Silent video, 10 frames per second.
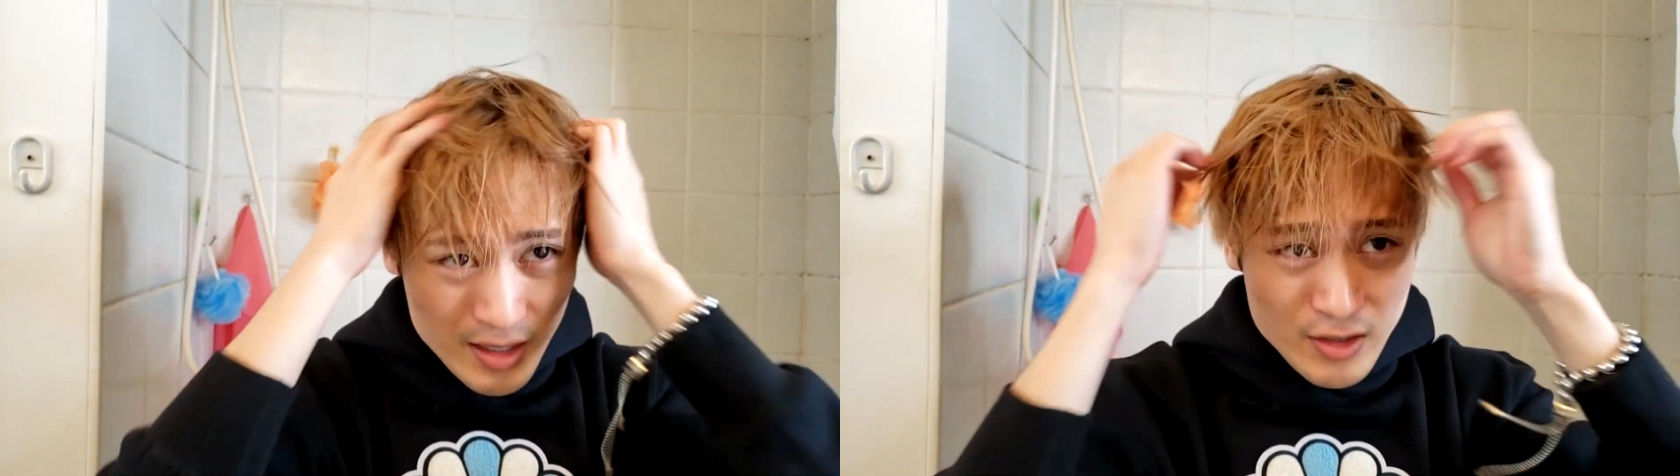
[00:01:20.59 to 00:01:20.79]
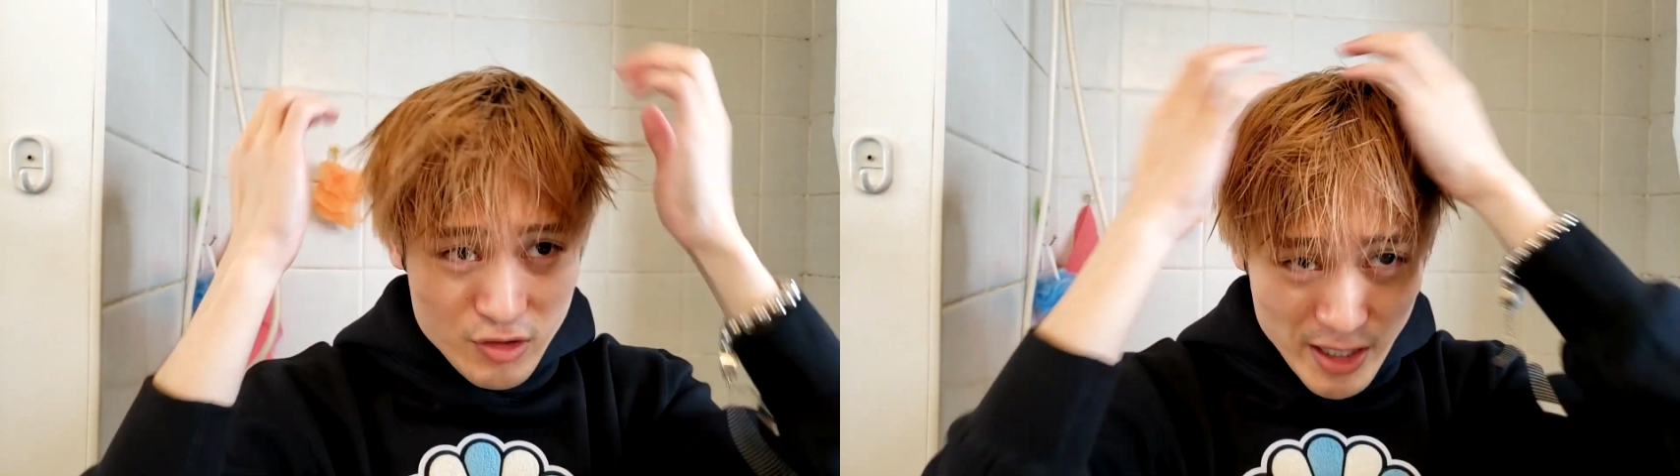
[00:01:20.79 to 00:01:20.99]

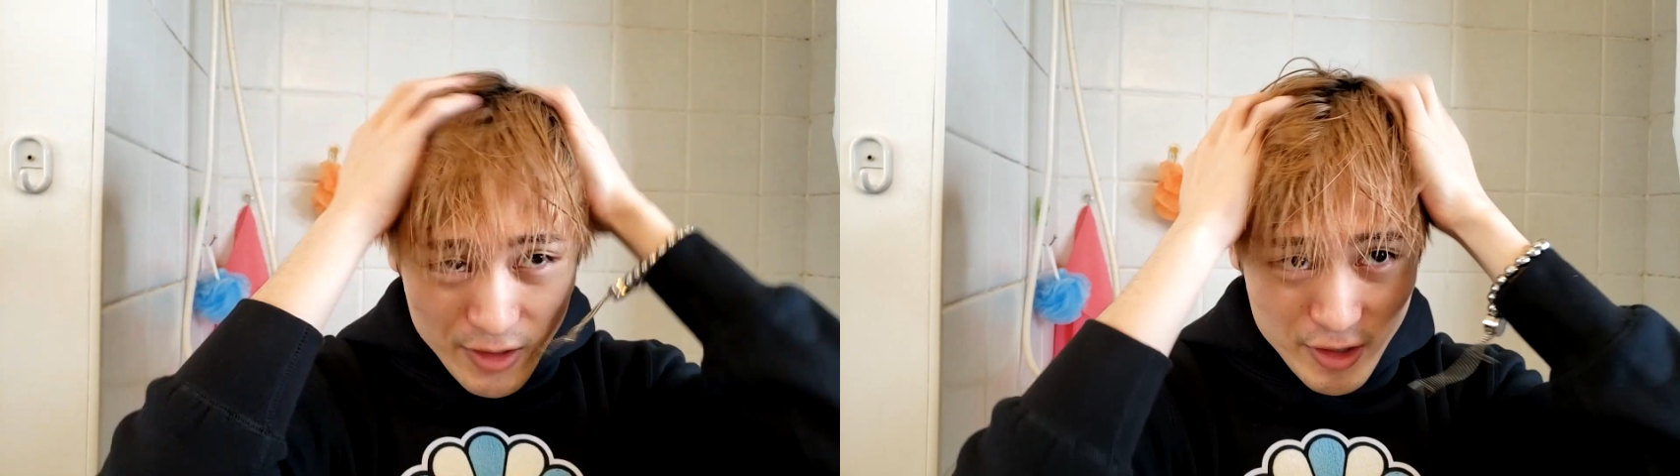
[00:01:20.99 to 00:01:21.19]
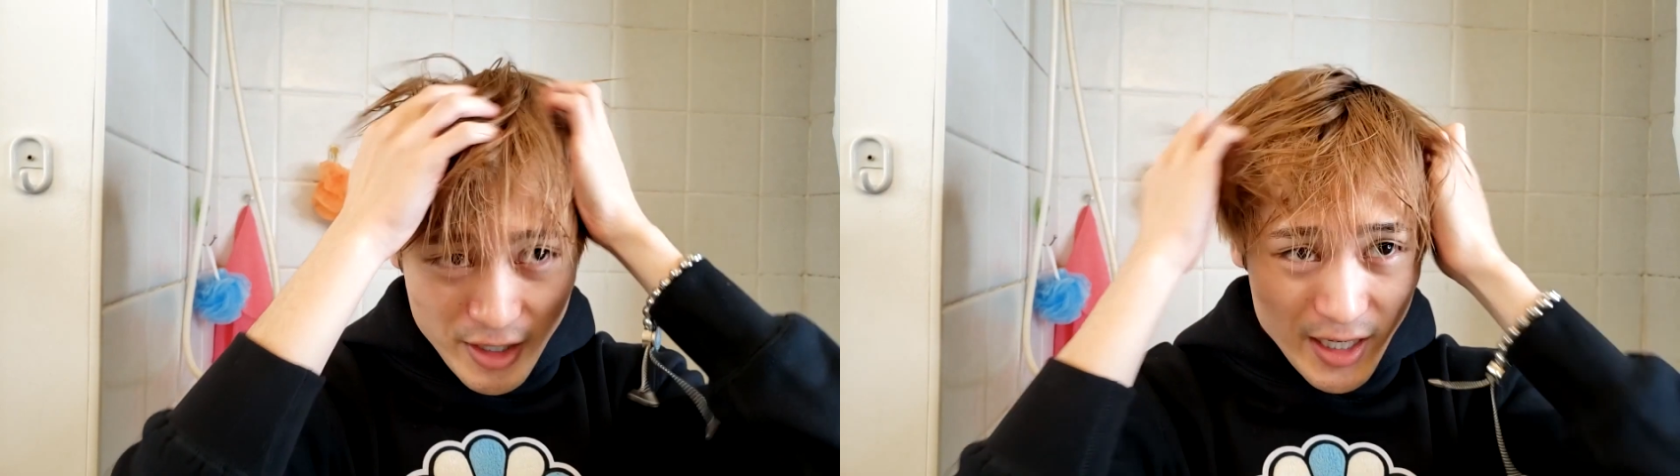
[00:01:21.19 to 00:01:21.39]
dry
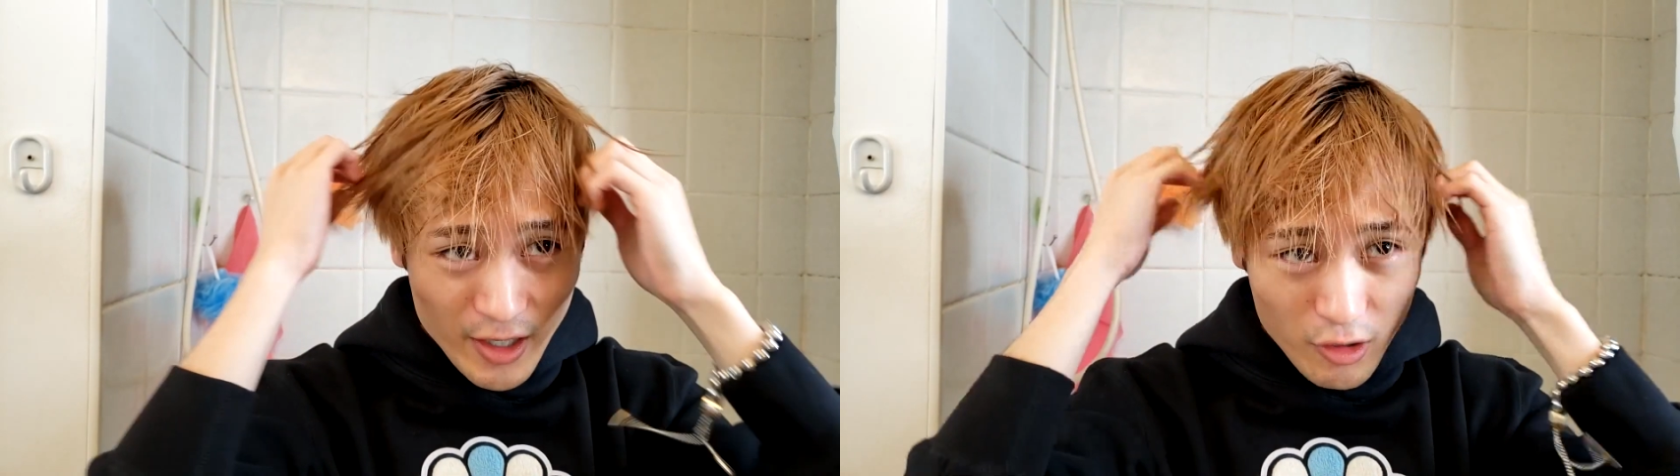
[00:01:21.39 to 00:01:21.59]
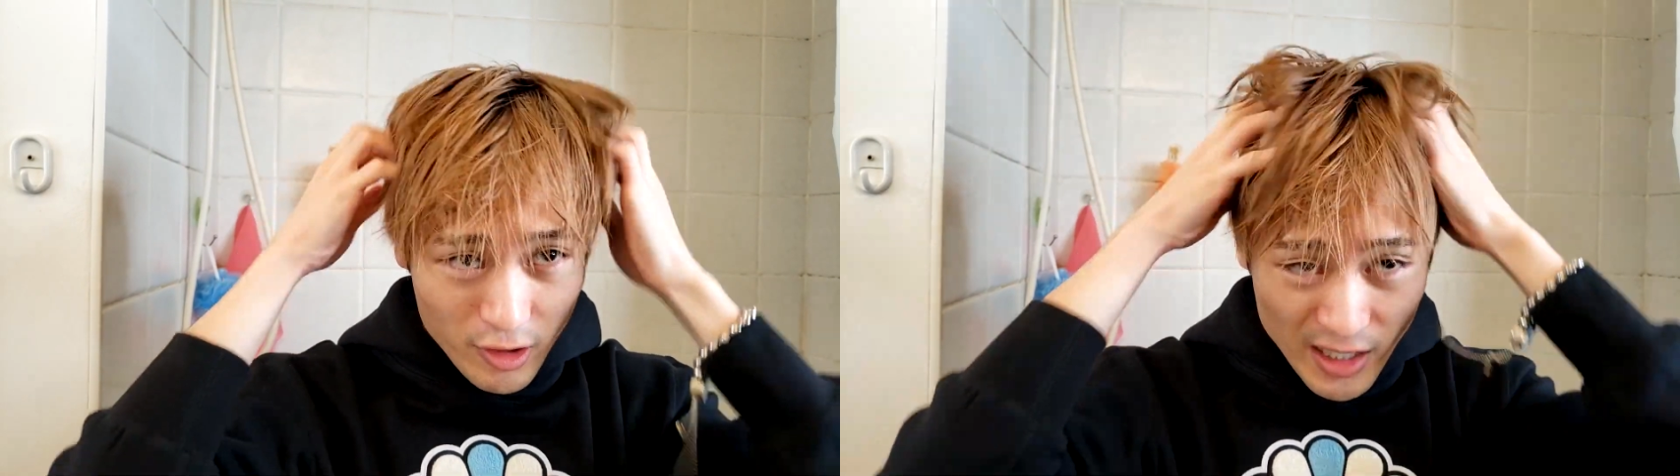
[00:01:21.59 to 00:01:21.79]
out your
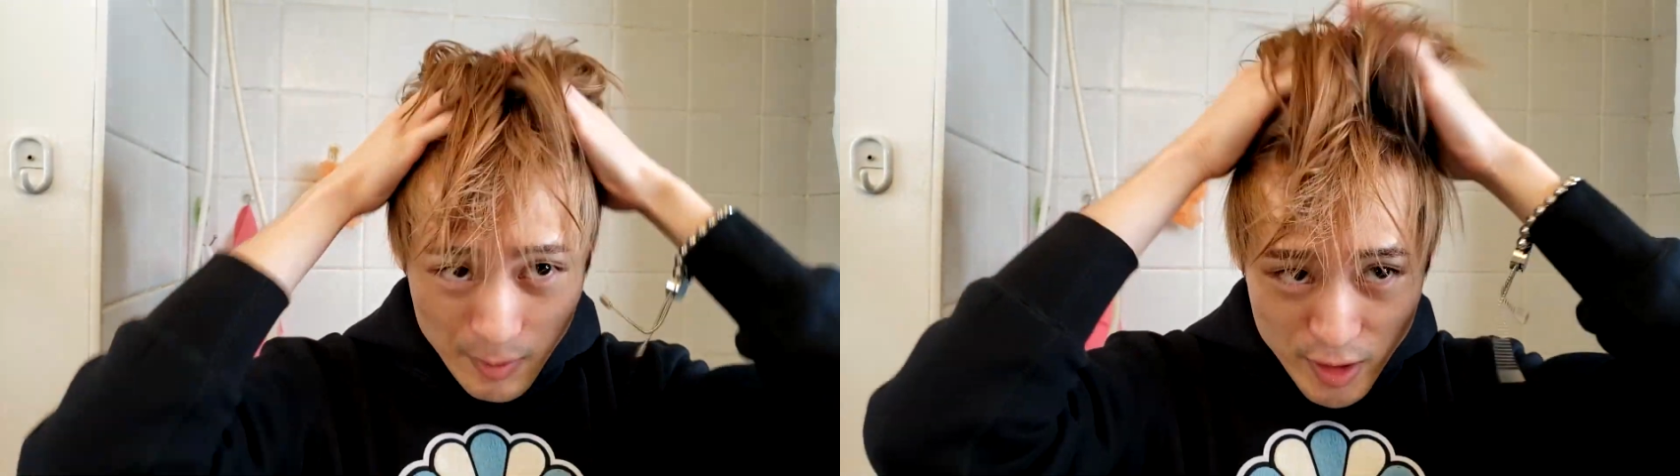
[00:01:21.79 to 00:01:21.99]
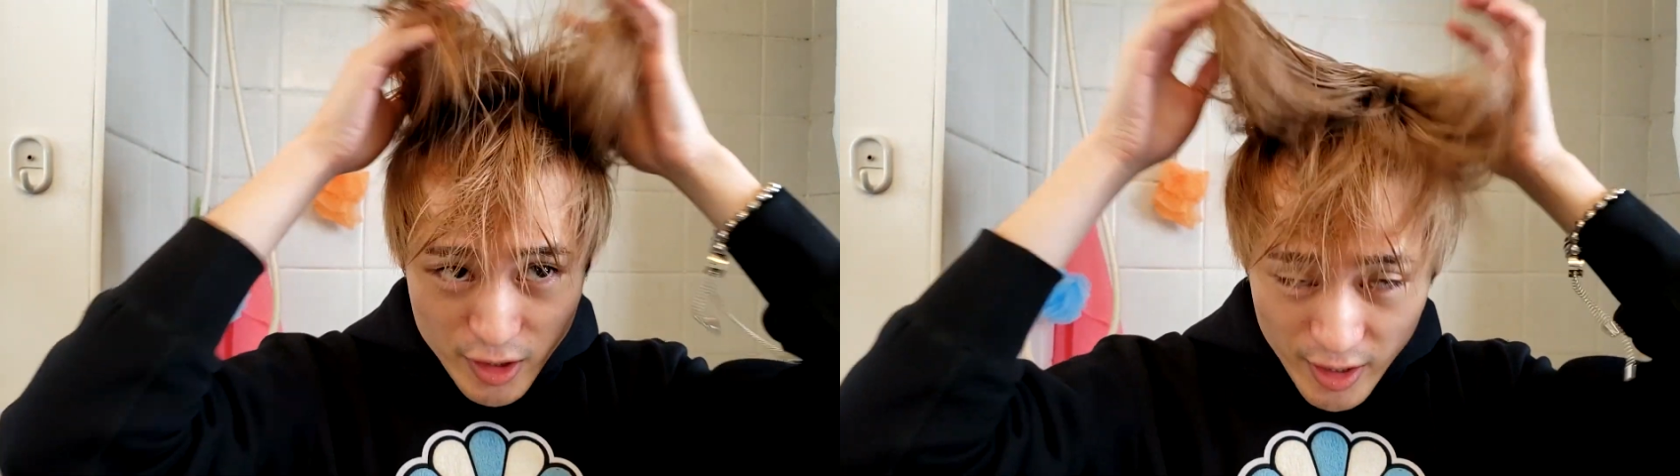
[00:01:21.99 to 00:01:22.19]
hair or
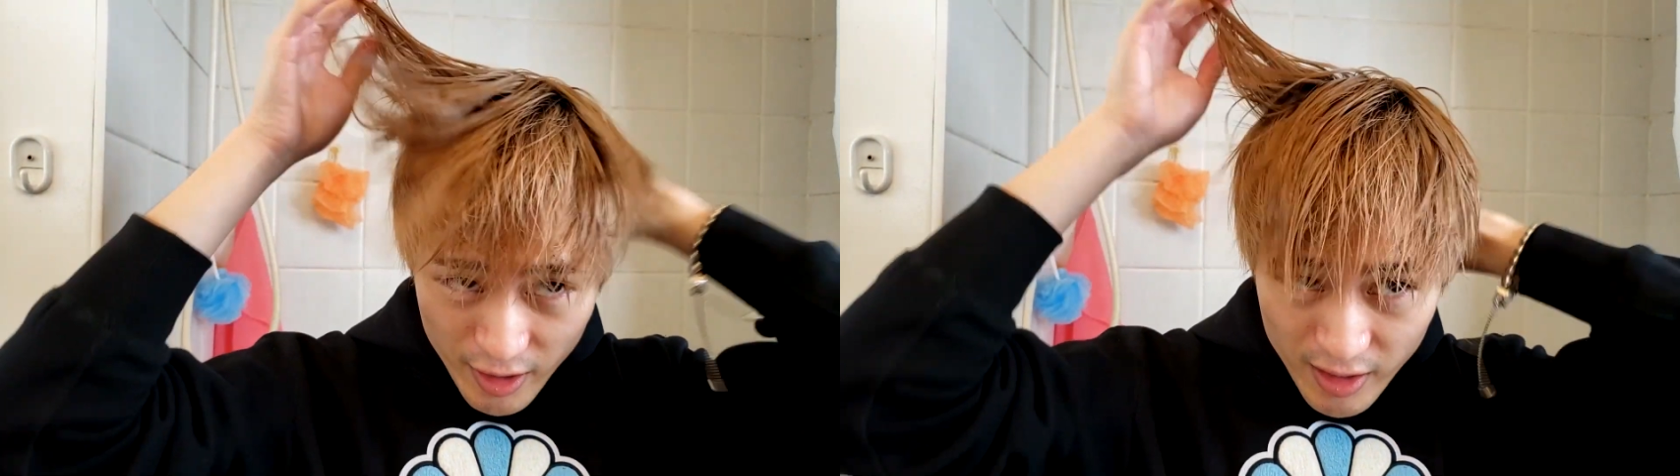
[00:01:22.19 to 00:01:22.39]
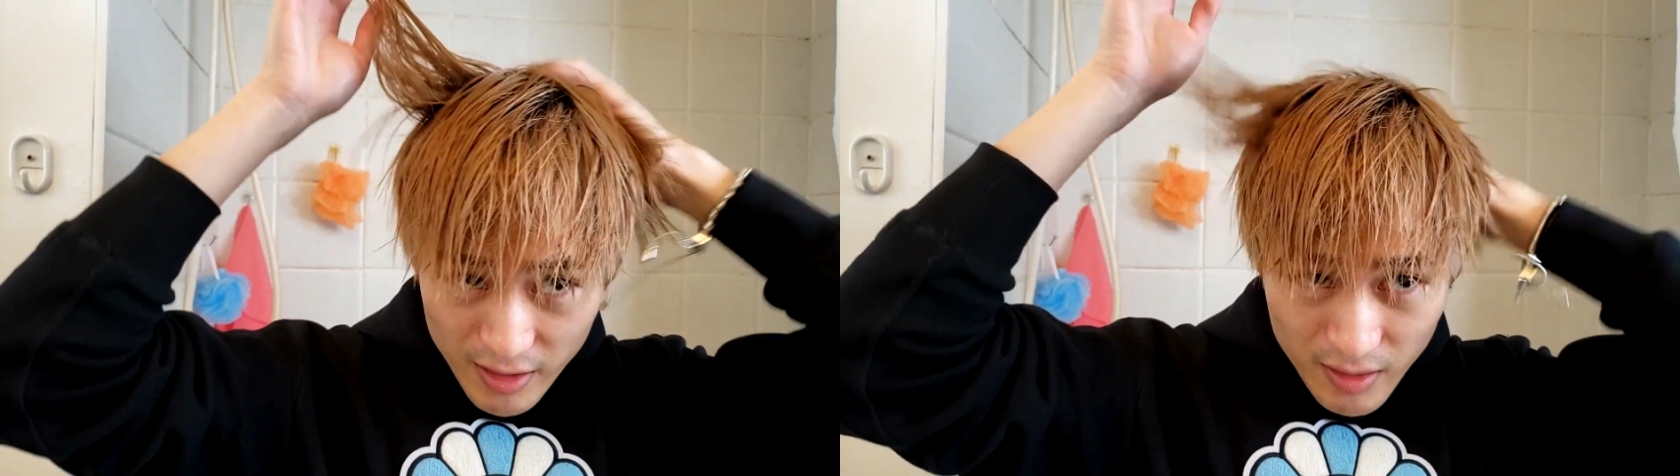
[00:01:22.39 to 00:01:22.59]
damage your hair,